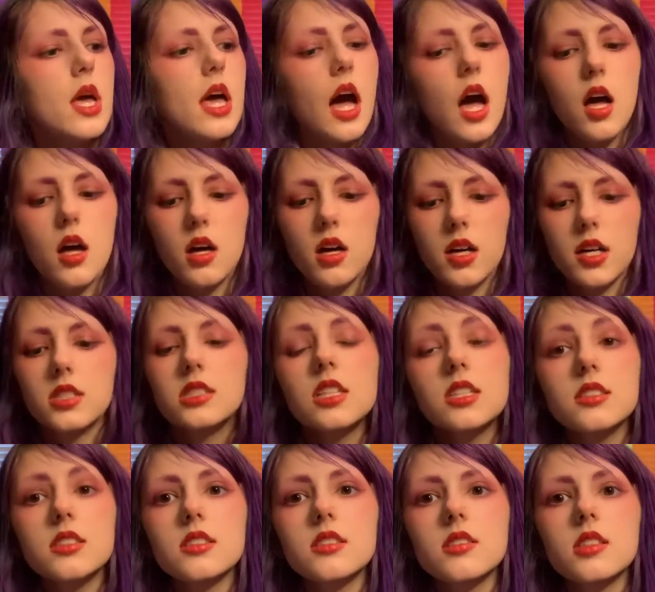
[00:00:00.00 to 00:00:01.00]
Unless
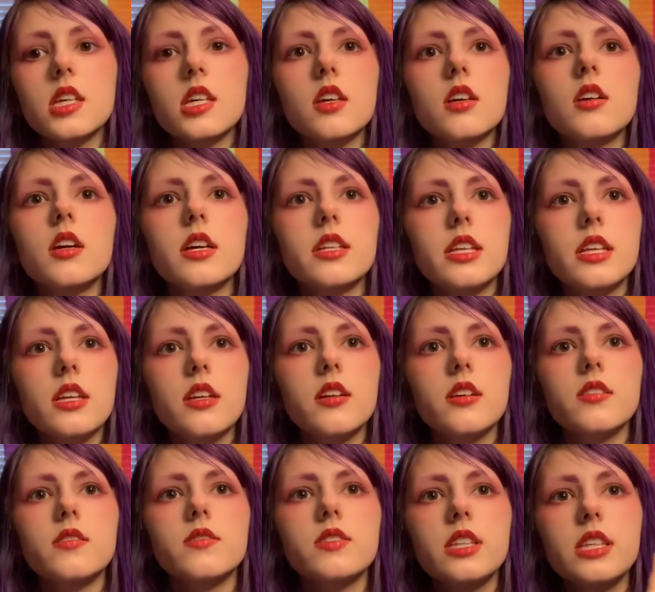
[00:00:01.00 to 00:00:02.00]
it's, like, any
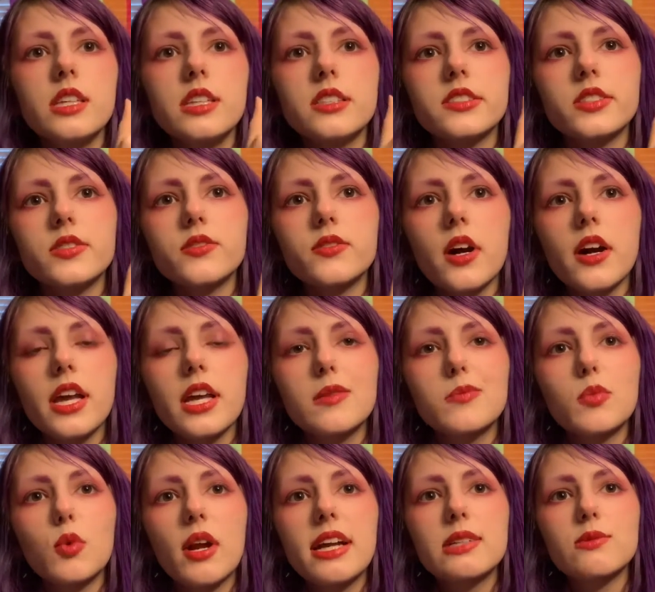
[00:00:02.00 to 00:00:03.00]
of these fucking
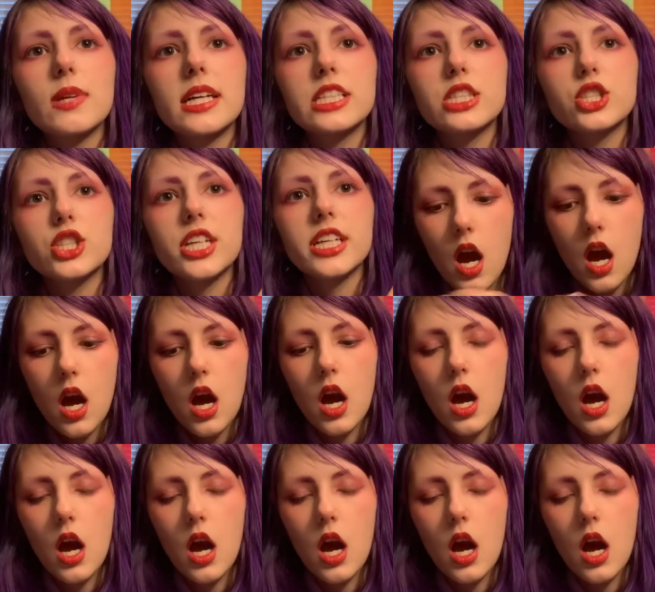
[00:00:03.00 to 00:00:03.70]
bright red shades.